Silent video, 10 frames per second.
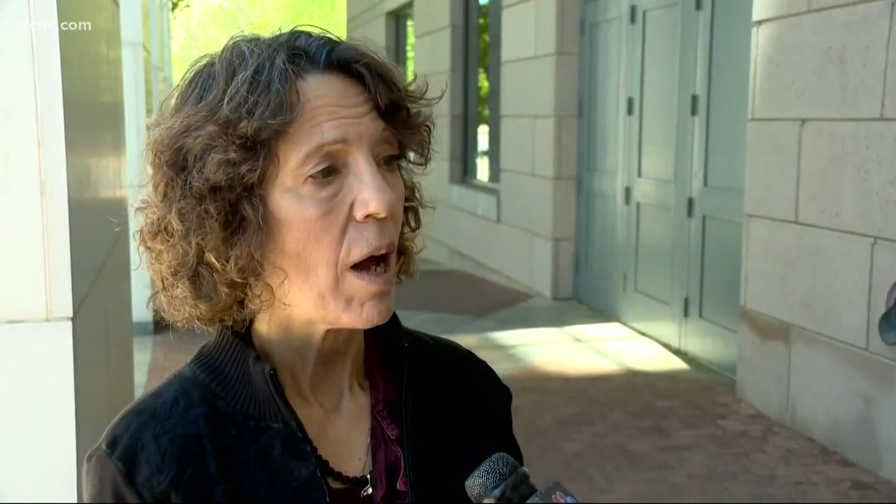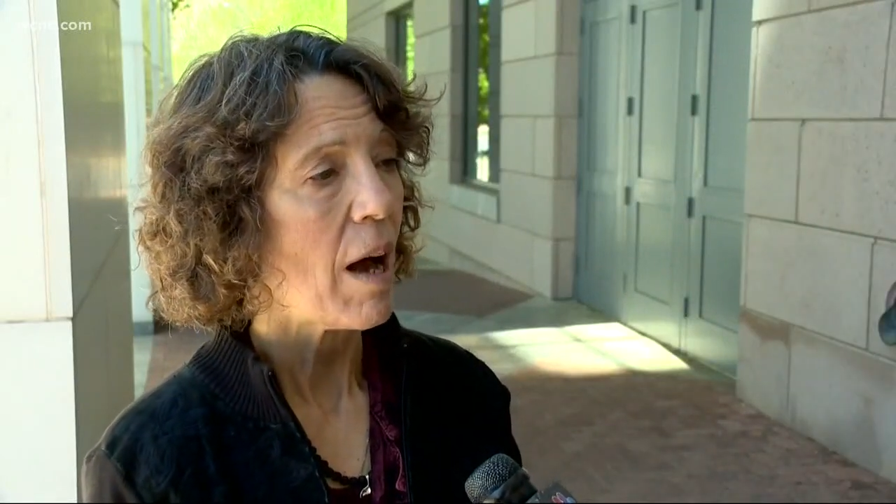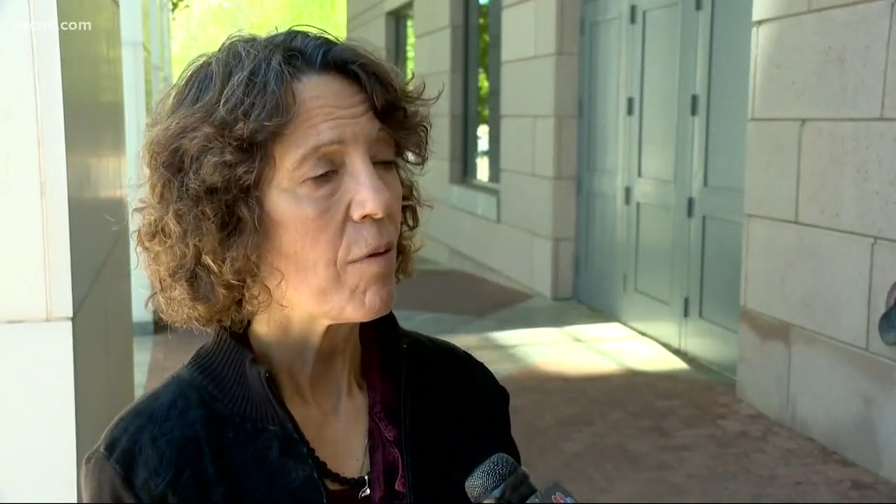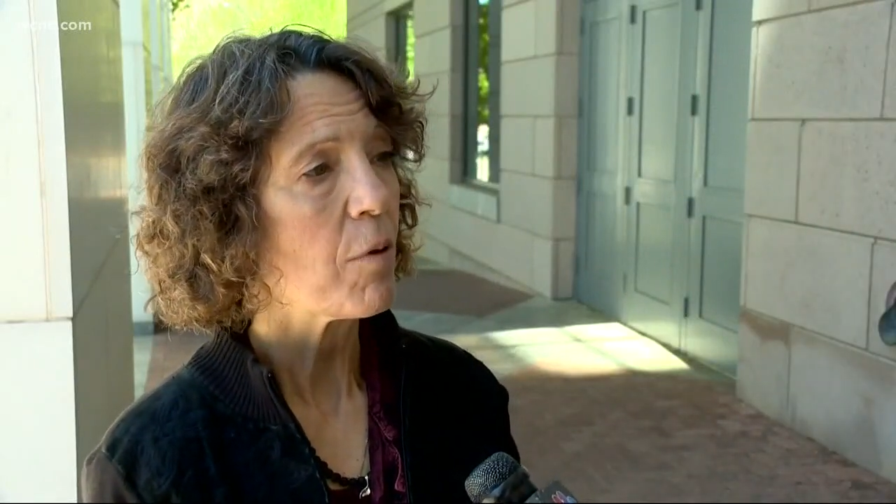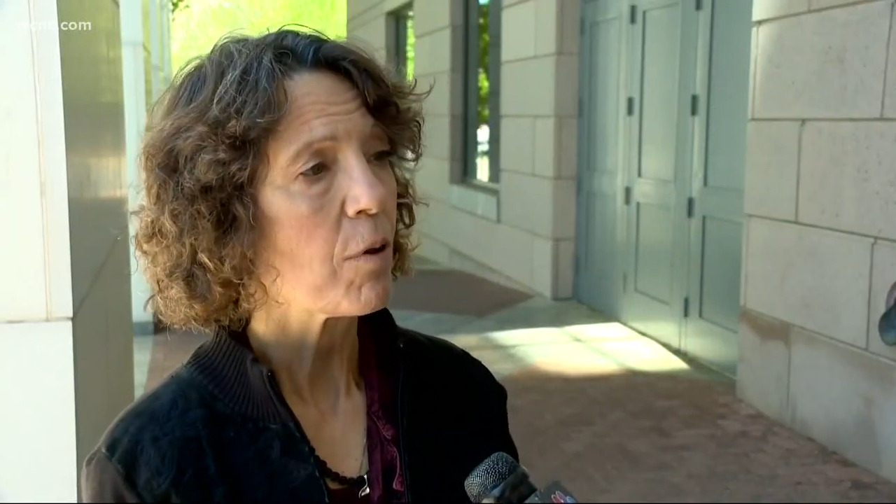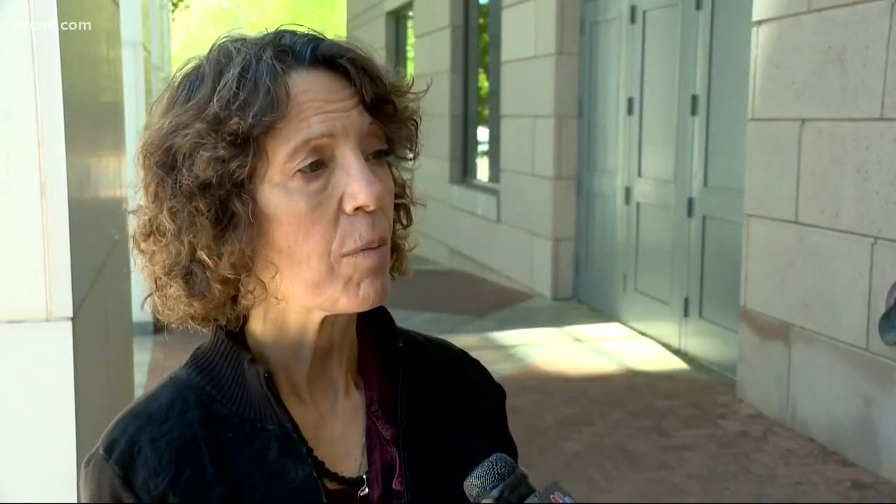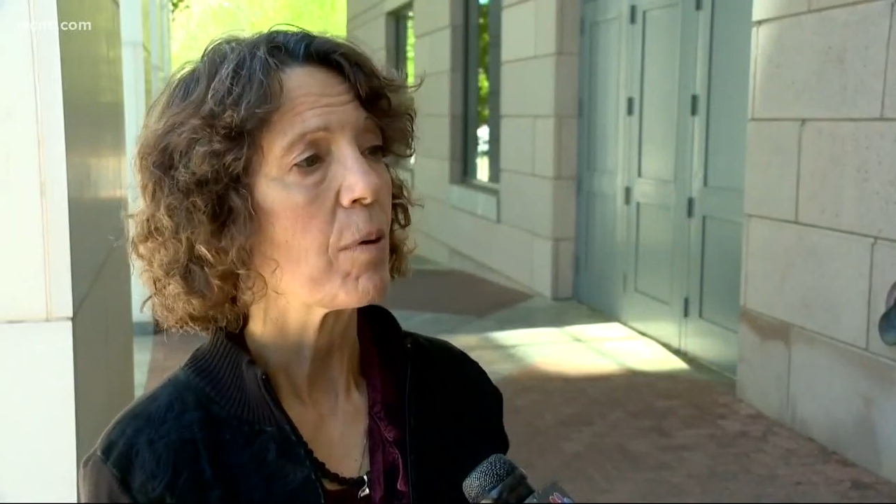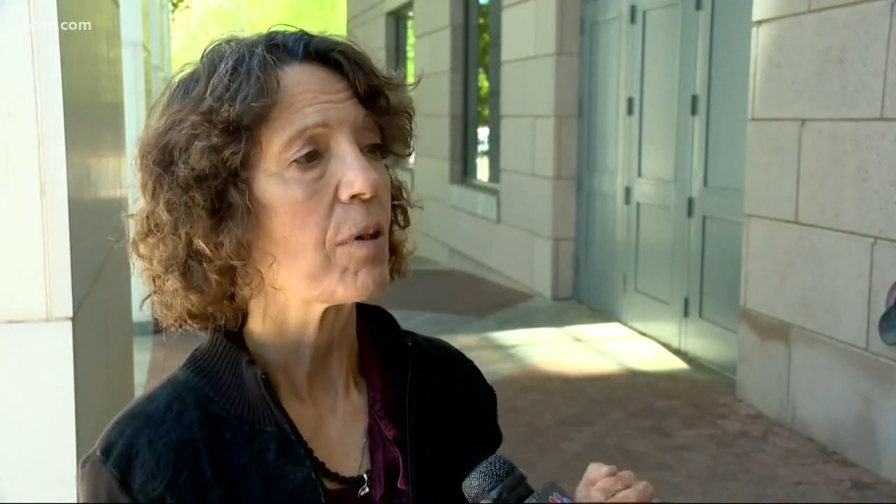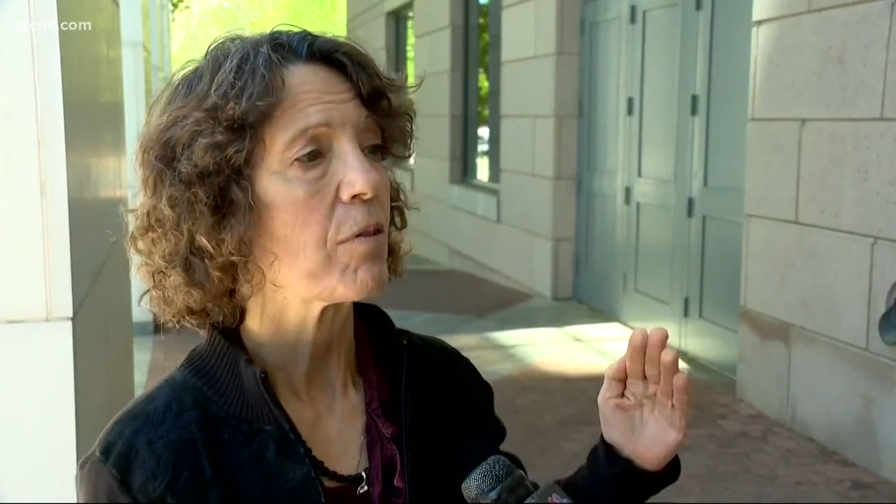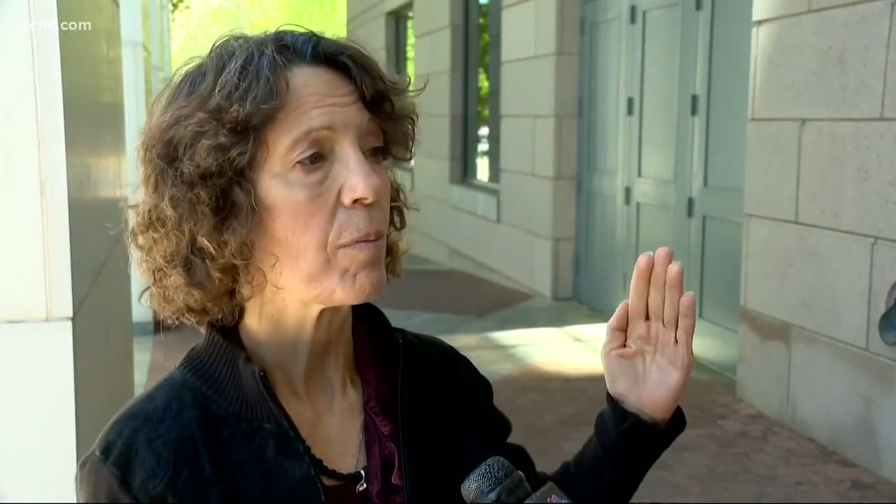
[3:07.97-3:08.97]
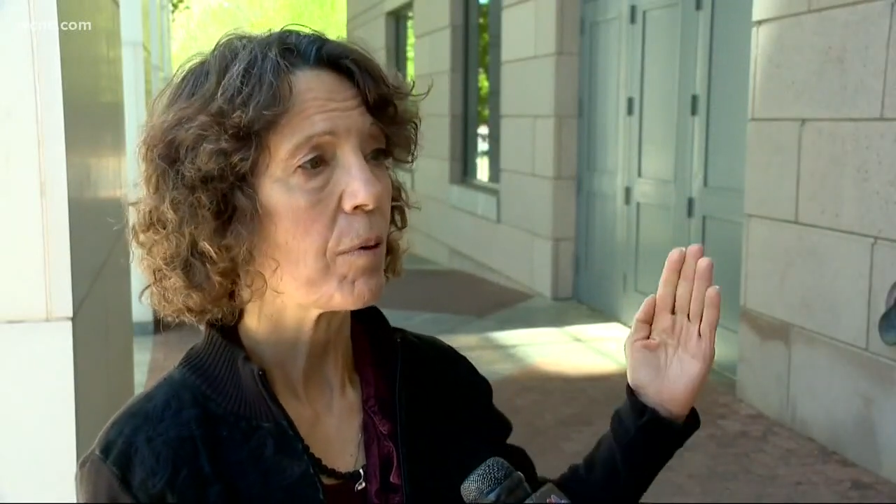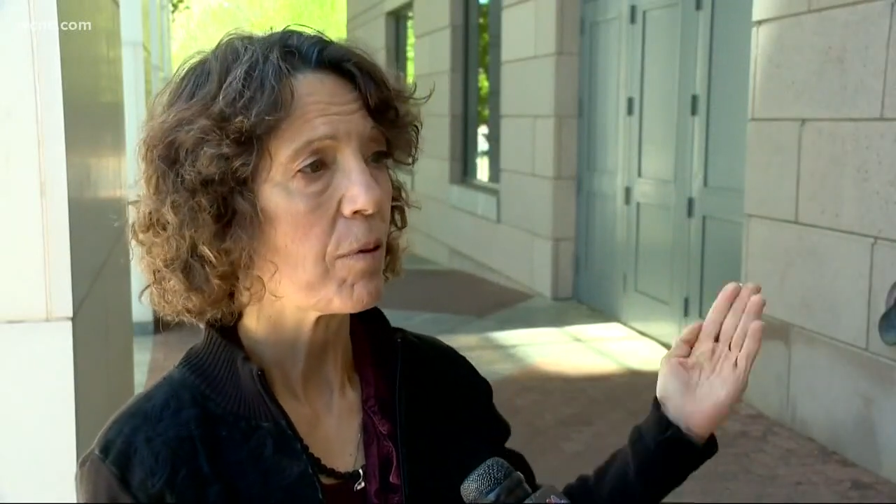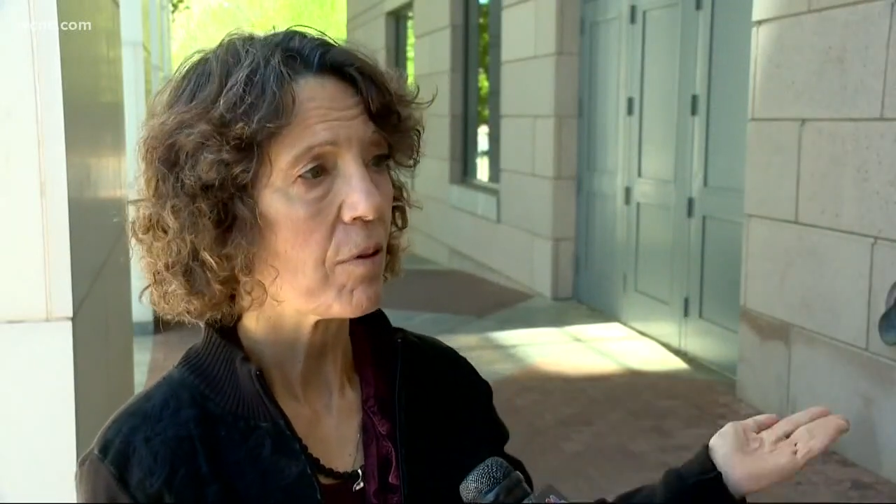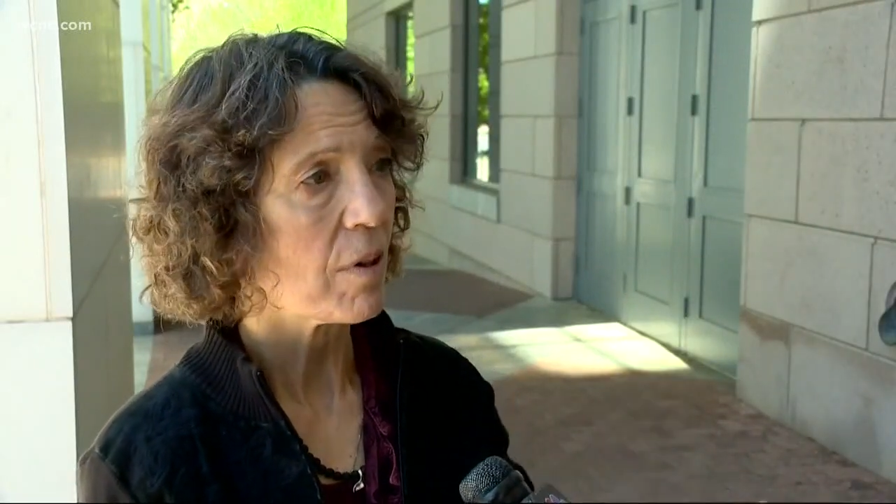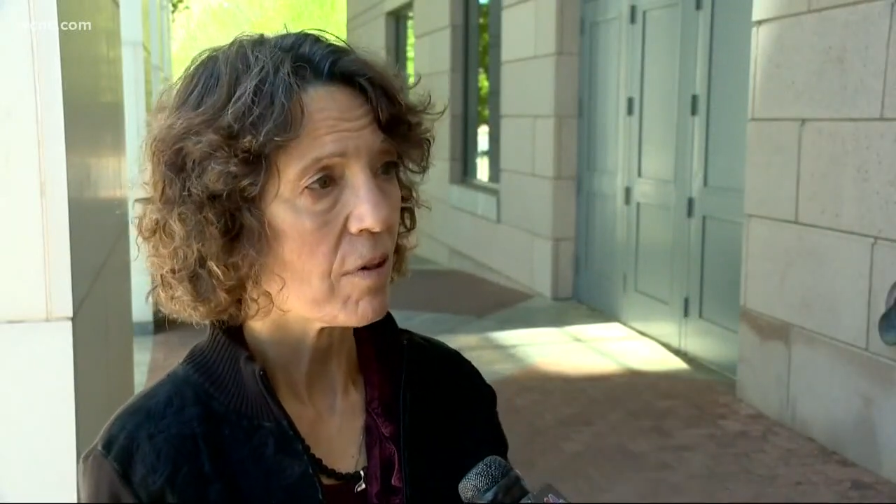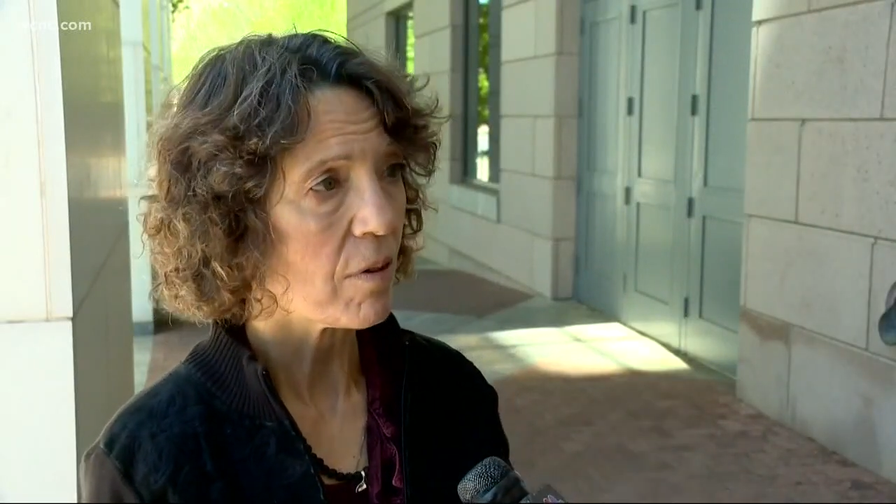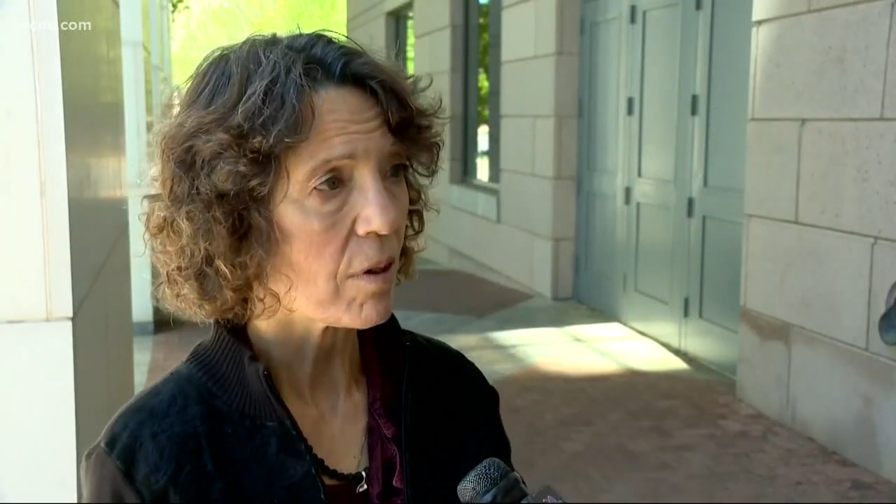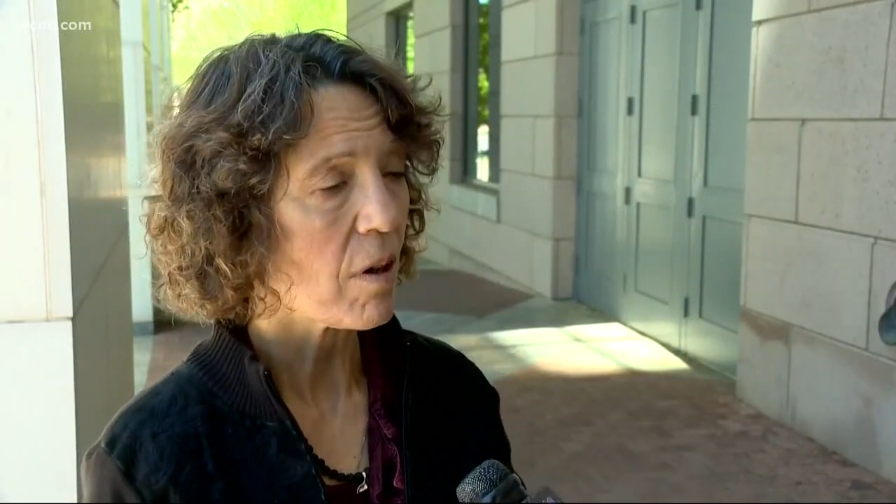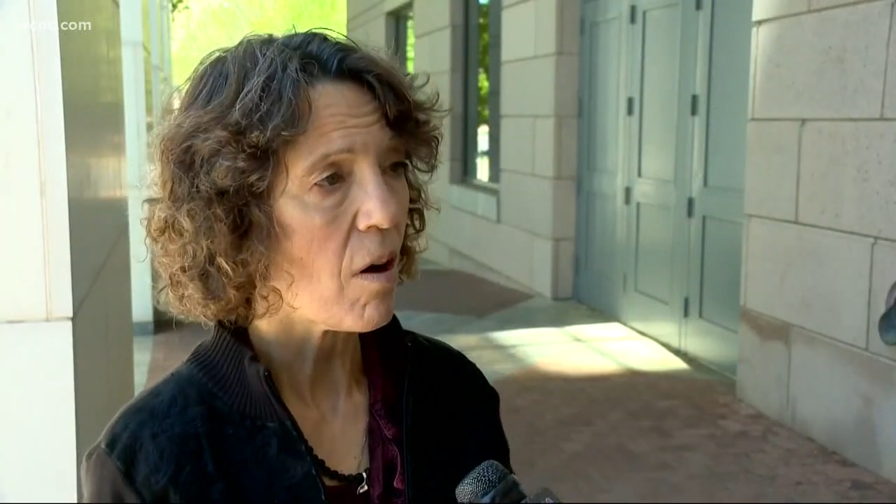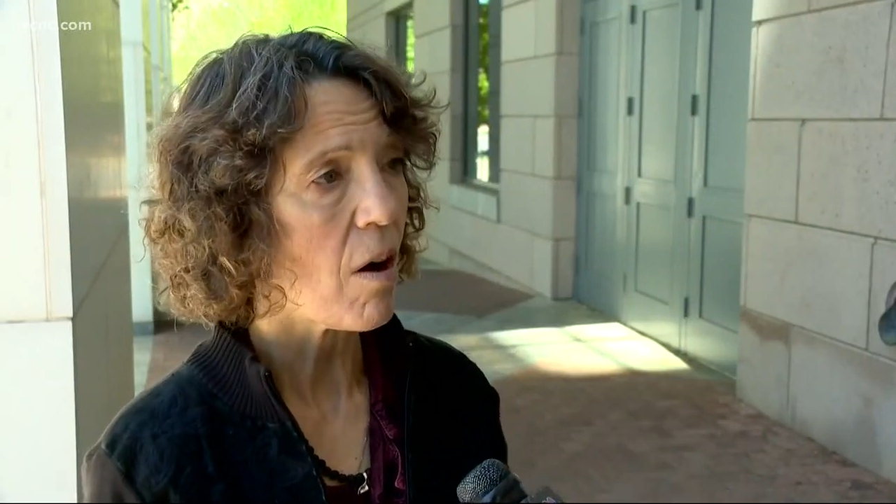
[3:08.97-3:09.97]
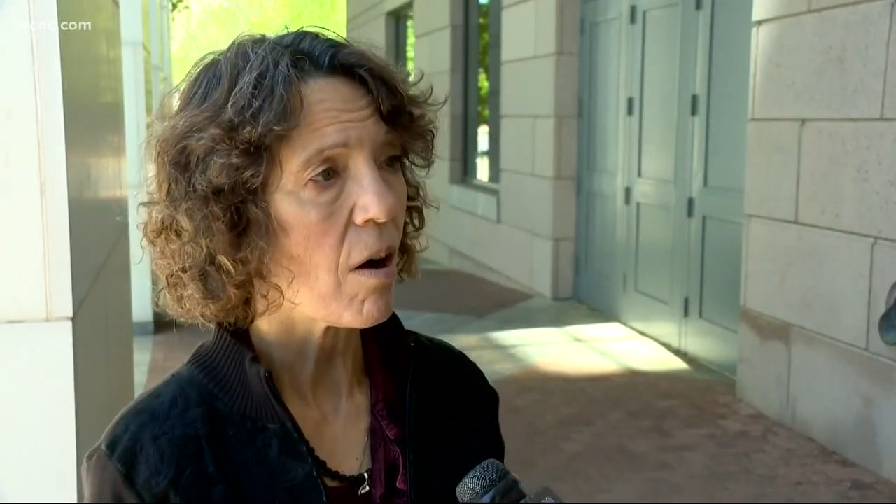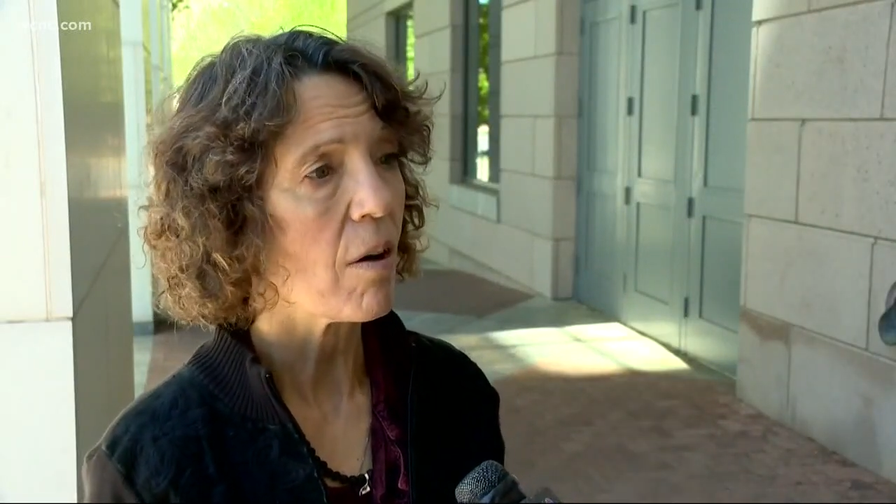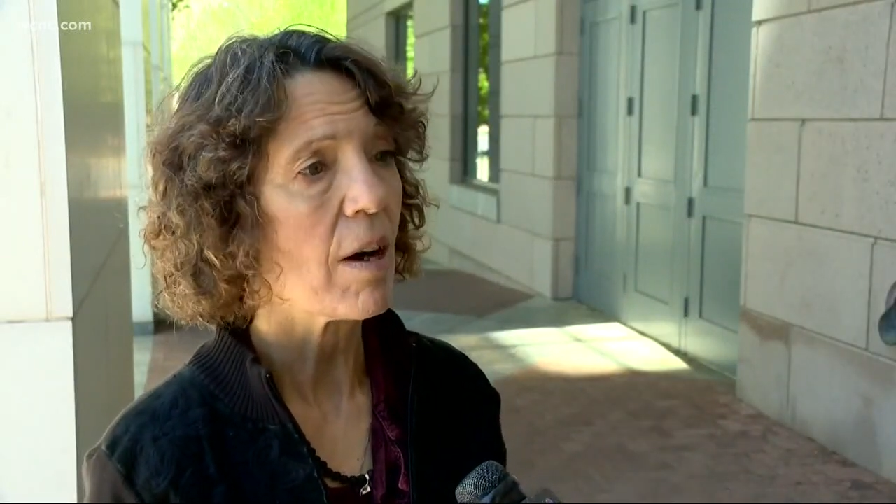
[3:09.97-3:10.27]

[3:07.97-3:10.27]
How vulnerable is the person that's in the car?